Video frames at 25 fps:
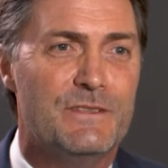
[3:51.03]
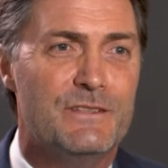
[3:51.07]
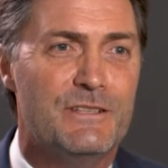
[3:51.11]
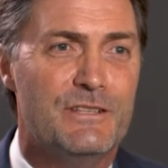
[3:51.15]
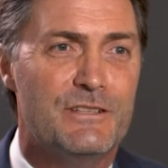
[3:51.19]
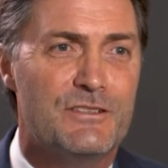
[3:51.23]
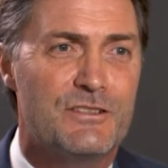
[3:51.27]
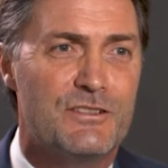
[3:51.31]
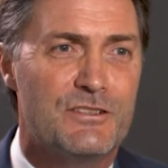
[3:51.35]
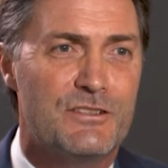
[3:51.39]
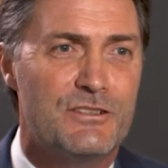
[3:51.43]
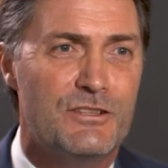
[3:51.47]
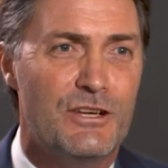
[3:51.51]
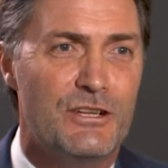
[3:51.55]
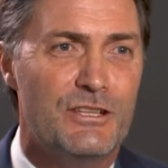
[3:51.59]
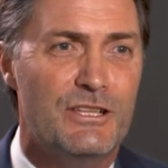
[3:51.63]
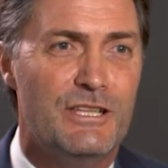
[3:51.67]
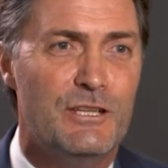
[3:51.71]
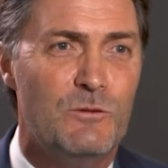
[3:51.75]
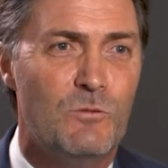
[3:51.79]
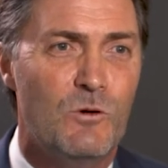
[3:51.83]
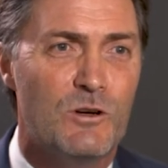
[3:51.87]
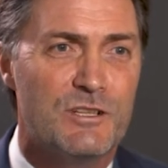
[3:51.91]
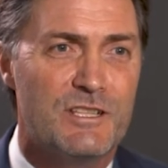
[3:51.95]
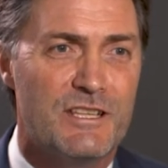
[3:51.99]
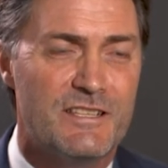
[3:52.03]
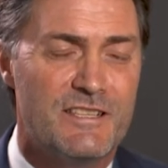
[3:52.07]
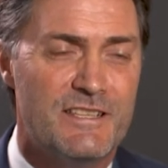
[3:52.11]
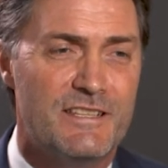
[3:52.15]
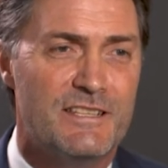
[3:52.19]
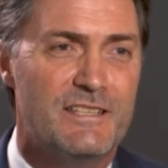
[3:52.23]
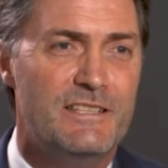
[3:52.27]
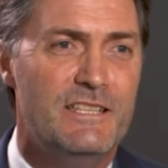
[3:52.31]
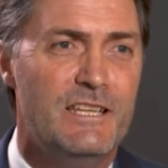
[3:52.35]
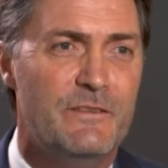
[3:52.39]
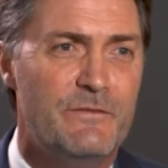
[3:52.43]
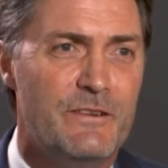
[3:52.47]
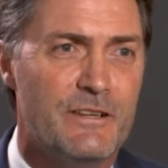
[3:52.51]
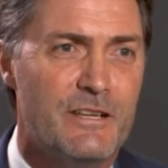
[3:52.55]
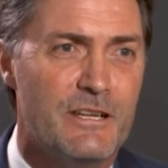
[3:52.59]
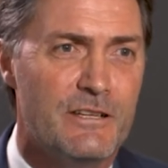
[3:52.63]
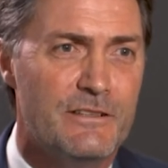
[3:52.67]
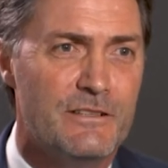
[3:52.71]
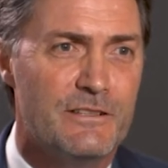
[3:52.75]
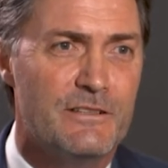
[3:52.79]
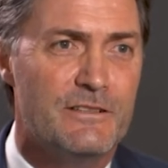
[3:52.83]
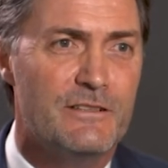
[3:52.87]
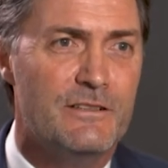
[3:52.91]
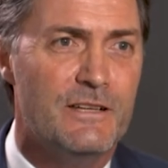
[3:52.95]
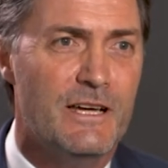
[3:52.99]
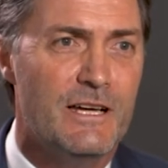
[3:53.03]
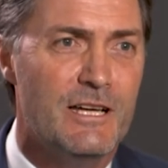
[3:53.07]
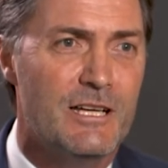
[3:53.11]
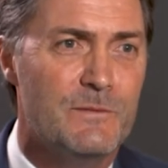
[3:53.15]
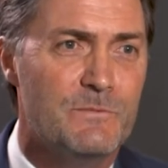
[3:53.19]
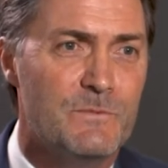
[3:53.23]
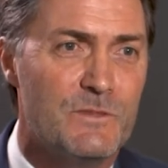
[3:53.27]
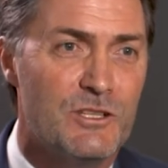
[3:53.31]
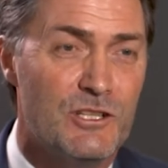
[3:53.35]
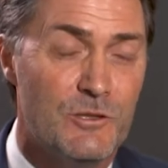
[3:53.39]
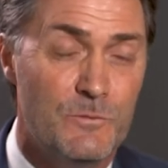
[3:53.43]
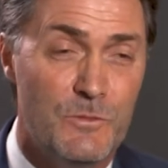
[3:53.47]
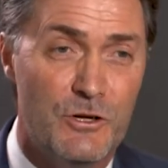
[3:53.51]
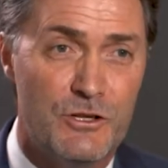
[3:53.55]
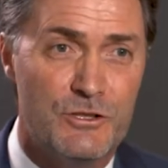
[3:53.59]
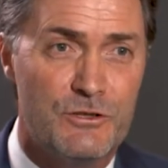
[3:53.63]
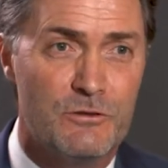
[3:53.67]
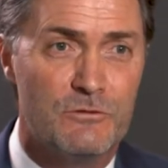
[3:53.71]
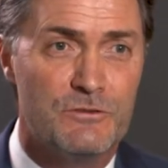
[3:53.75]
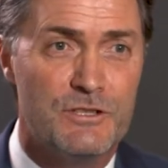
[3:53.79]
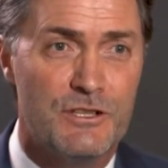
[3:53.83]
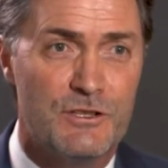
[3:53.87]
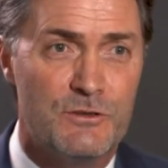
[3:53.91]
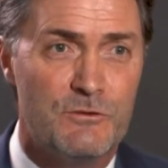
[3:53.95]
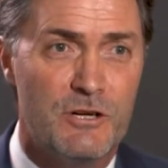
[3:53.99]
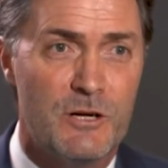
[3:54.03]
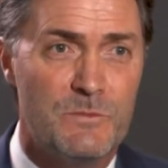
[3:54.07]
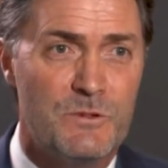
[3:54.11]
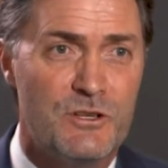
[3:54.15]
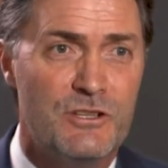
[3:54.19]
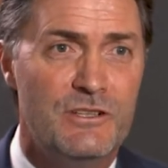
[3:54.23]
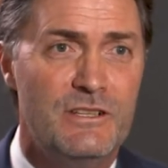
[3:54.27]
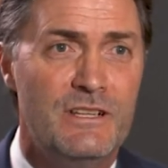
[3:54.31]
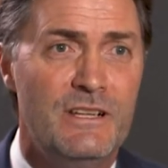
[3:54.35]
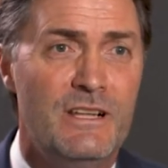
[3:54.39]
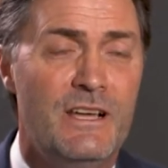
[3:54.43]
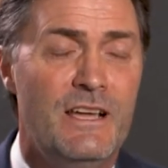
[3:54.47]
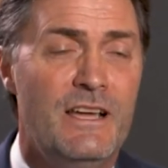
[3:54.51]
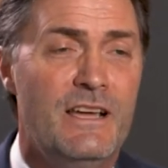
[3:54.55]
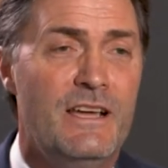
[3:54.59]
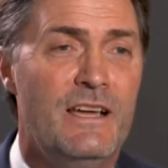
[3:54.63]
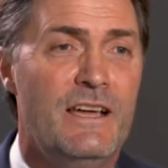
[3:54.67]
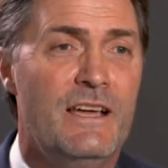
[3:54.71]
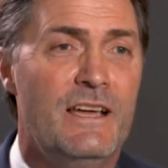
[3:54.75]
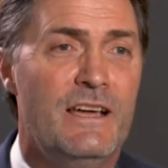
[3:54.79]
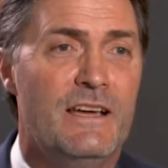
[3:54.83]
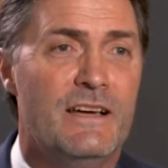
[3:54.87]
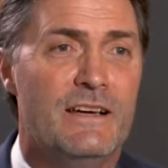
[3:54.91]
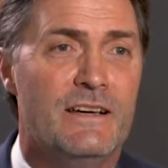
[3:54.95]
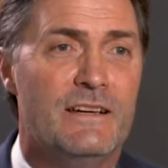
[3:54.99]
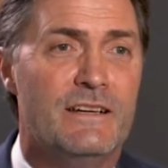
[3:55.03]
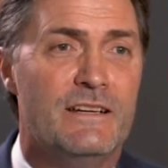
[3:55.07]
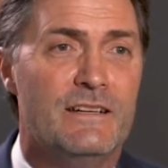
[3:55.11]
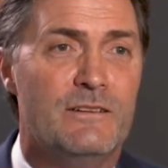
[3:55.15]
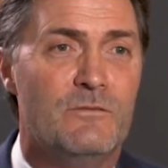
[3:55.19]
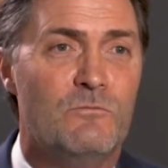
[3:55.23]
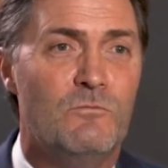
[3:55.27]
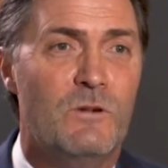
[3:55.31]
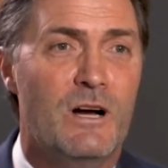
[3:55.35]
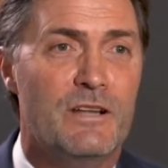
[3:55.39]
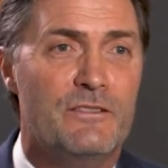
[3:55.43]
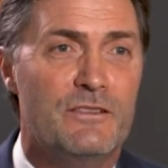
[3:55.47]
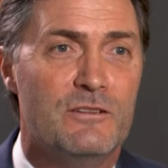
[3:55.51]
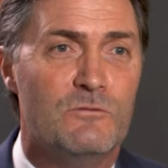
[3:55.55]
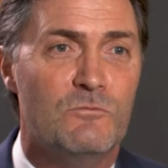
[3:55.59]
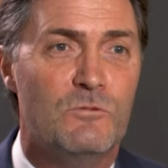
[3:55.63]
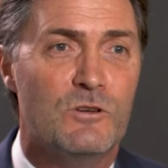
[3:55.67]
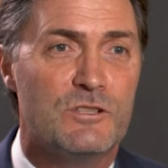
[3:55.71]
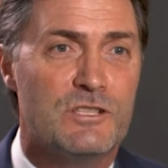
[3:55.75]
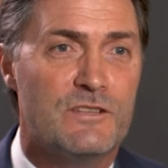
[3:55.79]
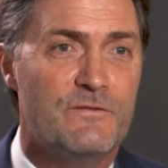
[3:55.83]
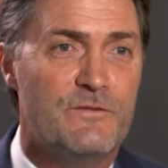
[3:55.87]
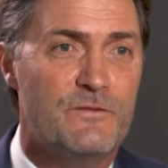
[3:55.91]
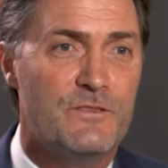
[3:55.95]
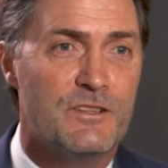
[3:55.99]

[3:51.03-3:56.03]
It certainly was a significant commercial disruption, one that wasn't